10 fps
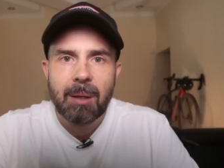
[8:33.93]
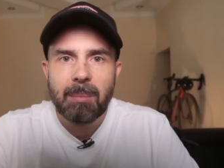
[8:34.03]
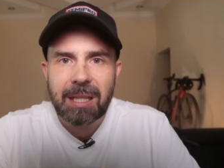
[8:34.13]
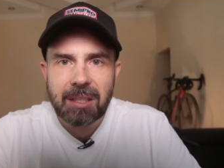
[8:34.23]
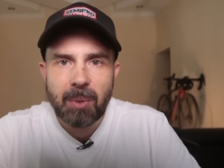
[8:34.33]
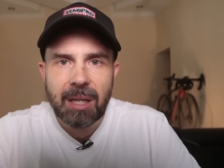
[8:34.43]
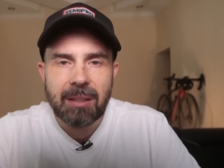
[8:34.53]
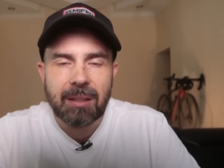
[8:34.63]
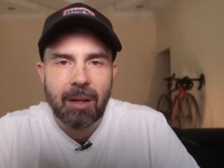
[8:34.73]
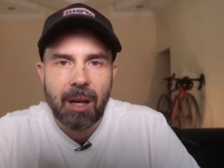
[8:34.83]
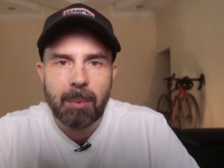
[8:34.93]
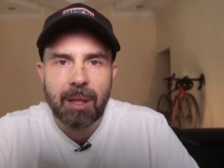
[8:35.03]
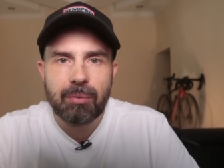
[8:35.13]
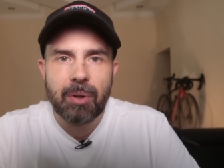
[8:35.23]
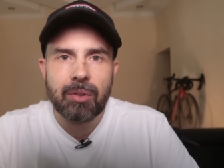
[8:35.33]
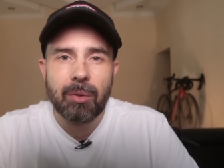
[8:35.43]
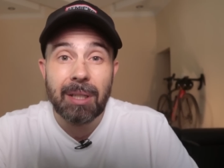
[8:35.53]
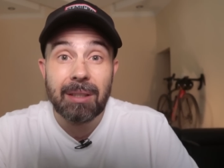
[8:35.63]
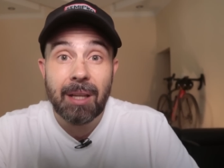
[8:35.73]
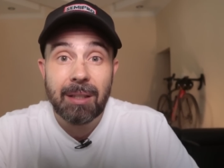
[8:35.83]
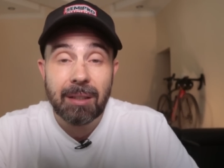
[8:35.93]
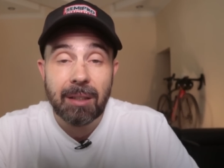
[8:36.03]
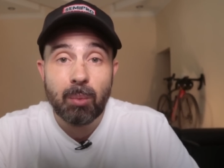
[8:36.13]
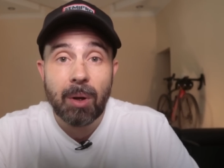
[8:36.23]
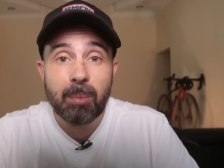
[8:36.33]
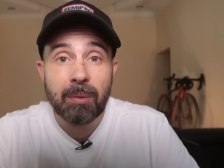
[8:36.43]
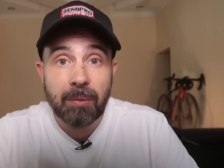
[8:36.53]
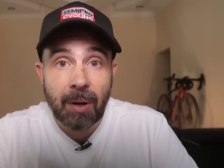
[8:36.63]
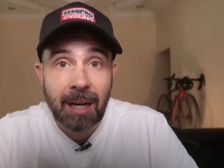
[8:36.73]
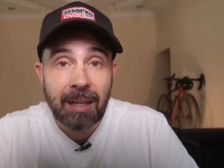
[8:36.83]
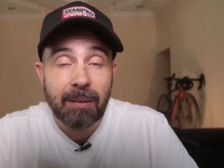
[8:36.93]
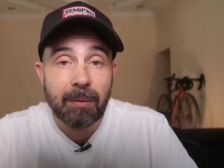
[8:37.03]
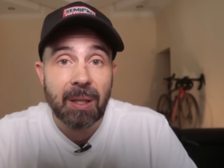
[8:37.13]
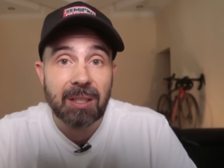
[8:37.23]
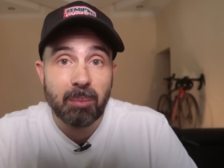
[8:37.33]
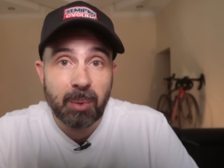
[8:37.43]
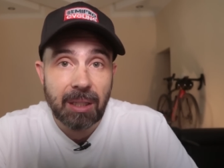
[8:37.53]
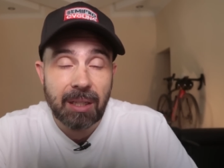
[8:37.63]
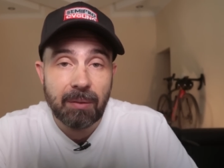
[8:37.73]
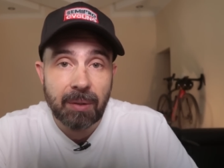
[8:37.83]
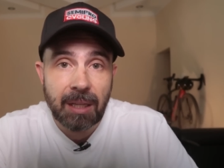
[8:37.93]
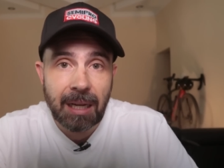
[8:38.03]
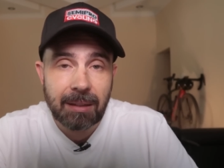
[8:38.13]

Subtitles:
maximizing time at threshold intensity while providing flexibility for the